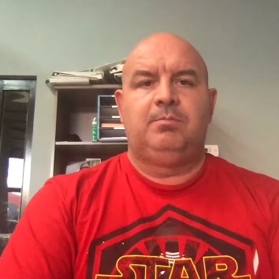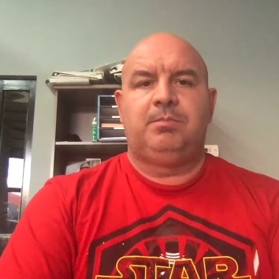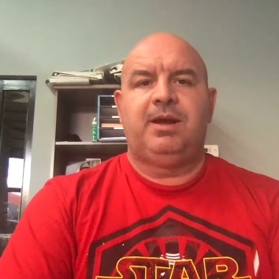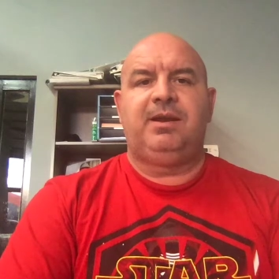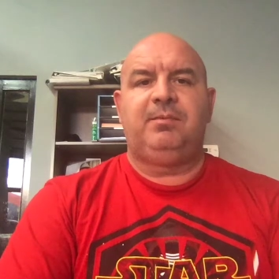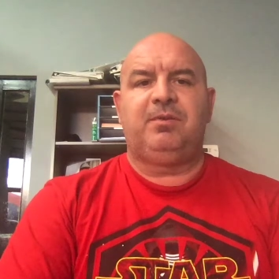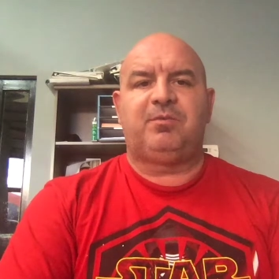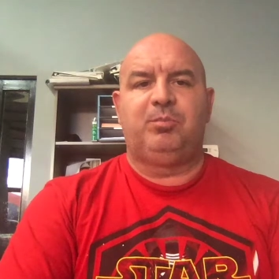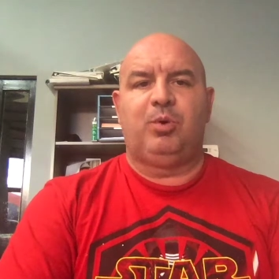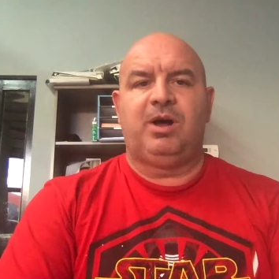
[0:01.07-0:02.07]
My name
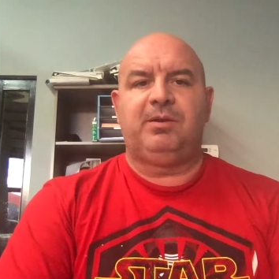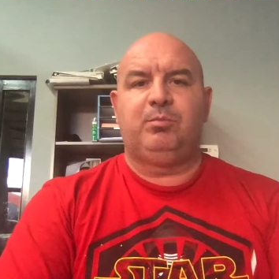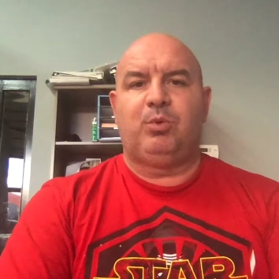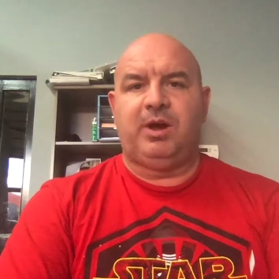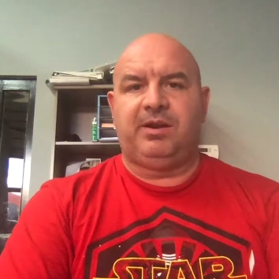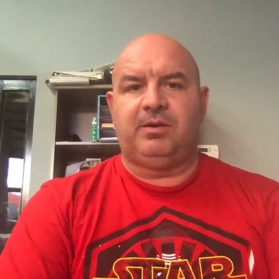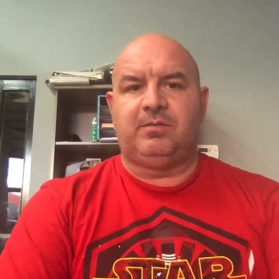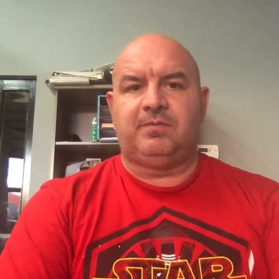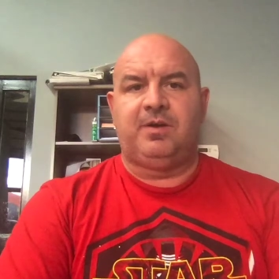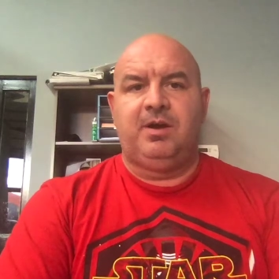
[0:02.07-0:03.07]
is Mladen
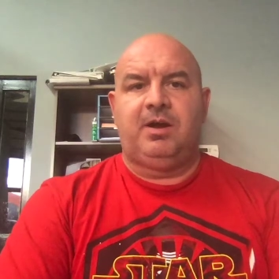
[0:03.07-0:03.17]
Mladenov.